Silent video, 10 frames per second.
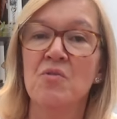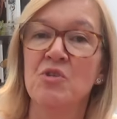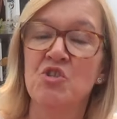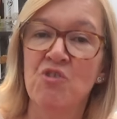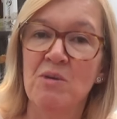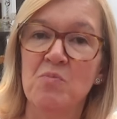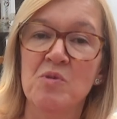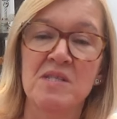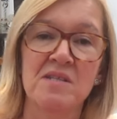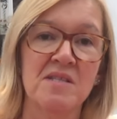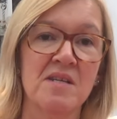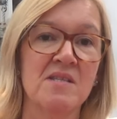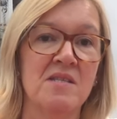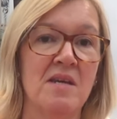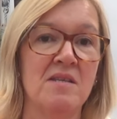The trip was a
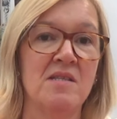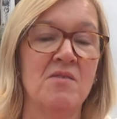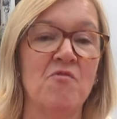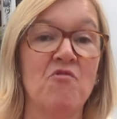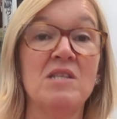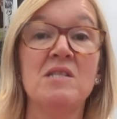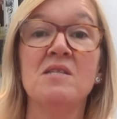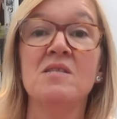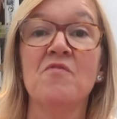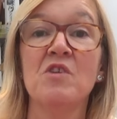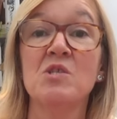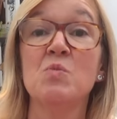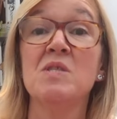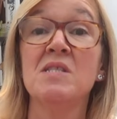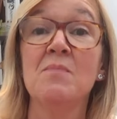success. Francis I
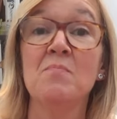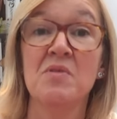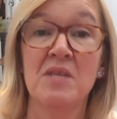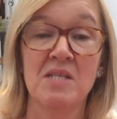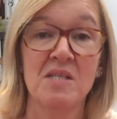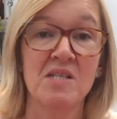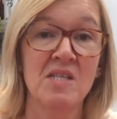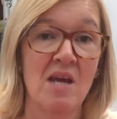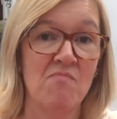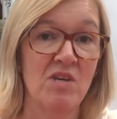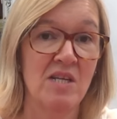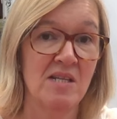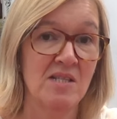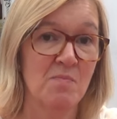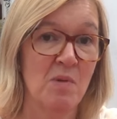was sympathetic to Henry and
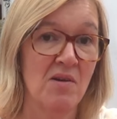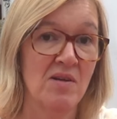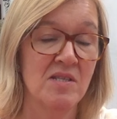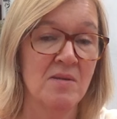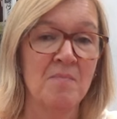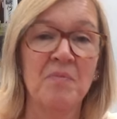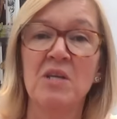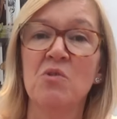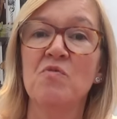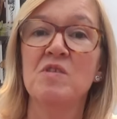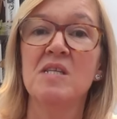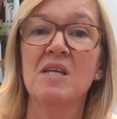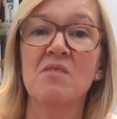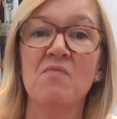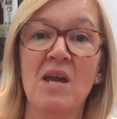Anne's plight and offered to
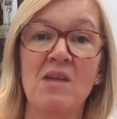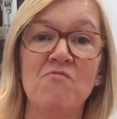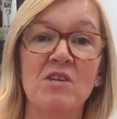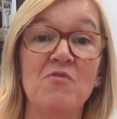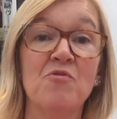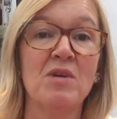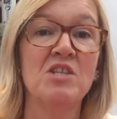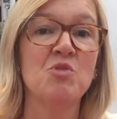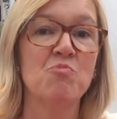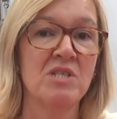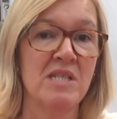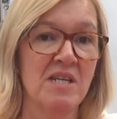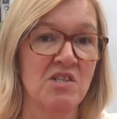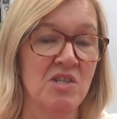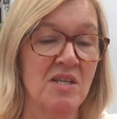give Henry French
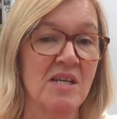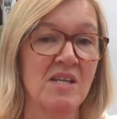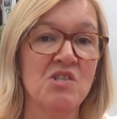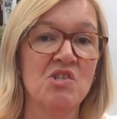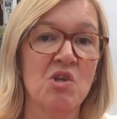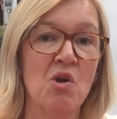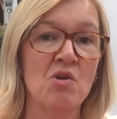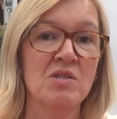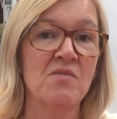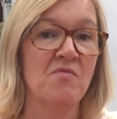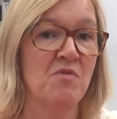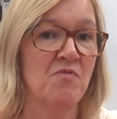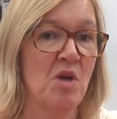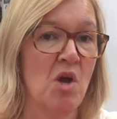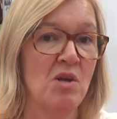protection against Charles V,
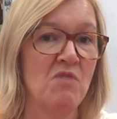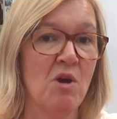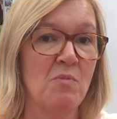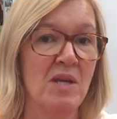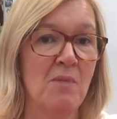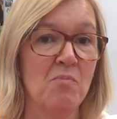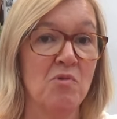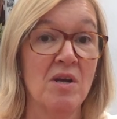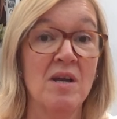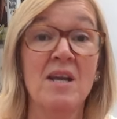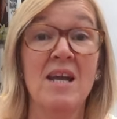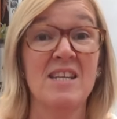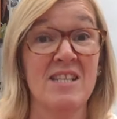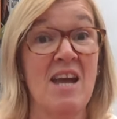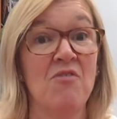the Holy Roman Emperor,
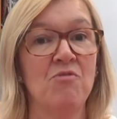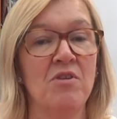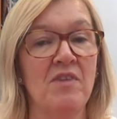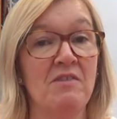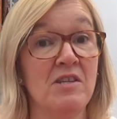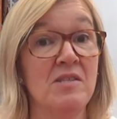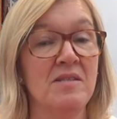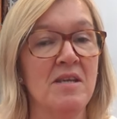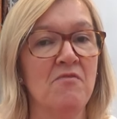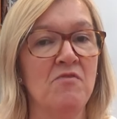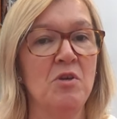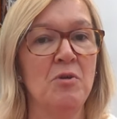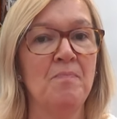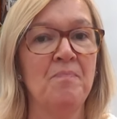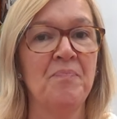and Catherine of Aragon's nephew.